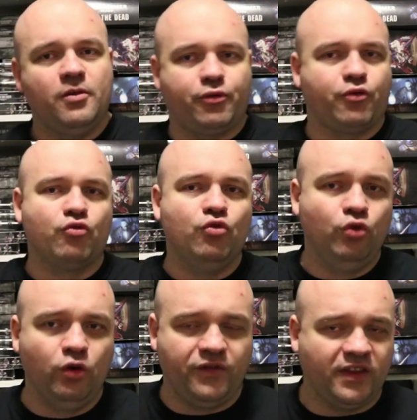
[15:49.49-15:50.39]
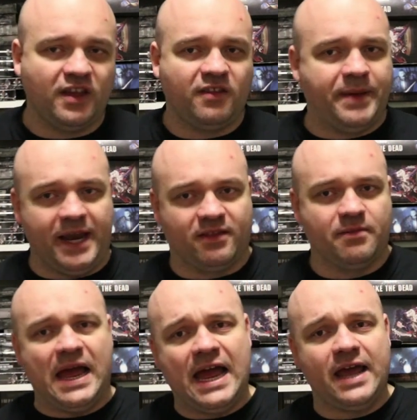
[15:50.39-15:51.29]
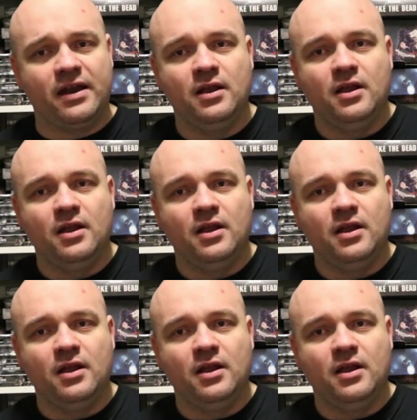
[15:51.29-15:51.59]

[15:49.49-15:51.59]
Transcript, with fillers: prove that these paints are bad.